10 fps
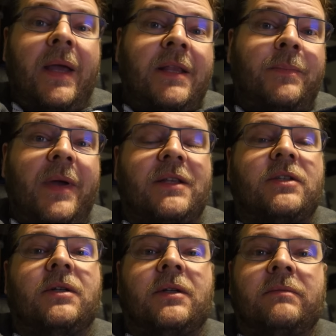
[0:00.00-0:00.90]
It
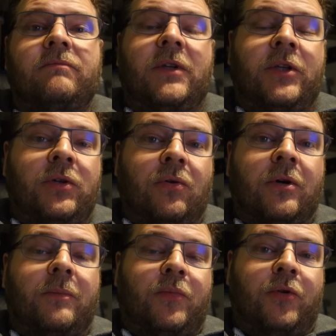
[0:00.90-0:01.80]
depends on
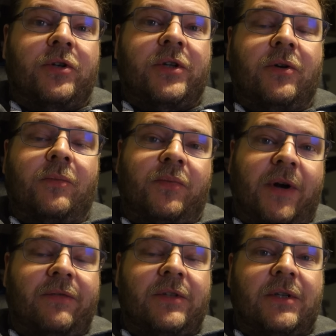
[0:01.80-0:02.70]
your personal
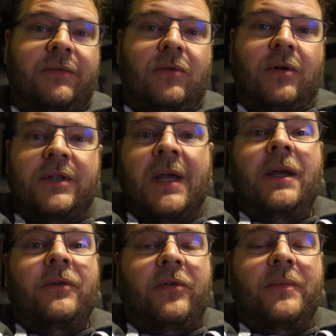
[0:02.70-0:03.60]
preference, of course.
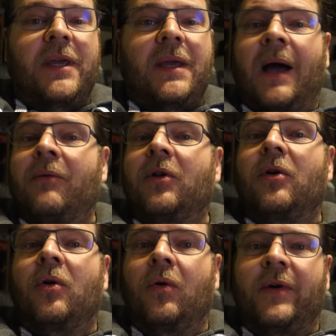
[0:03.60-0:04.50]
For me, I will
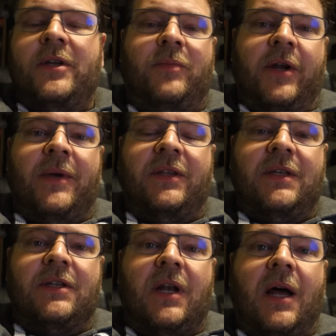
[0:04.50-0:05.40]
always bring my
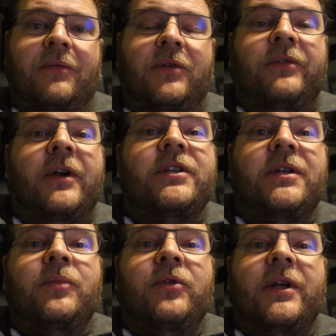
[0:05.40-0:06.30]
DSLR for the very
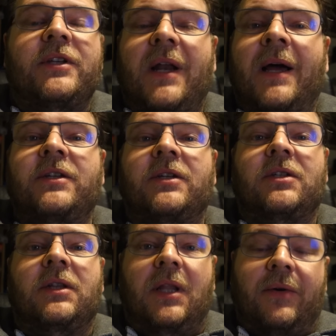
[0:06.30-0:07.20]
simple reason I
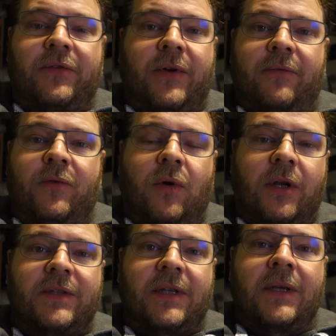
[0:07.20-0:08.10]
just love to have
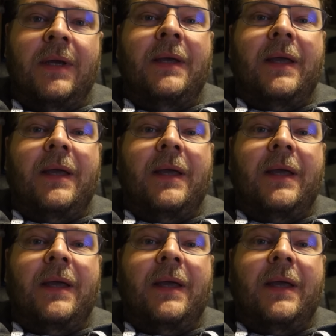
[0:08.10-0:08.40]
quality